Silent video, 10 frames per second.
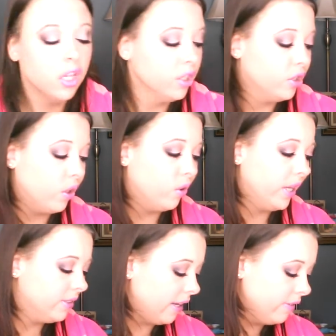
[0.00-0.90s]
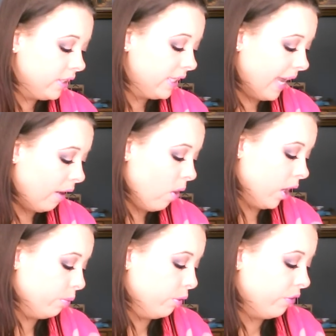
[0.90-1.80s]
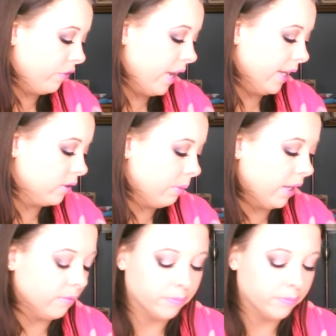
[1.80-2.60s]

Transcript: so it's definitely not waterproof if you ask me.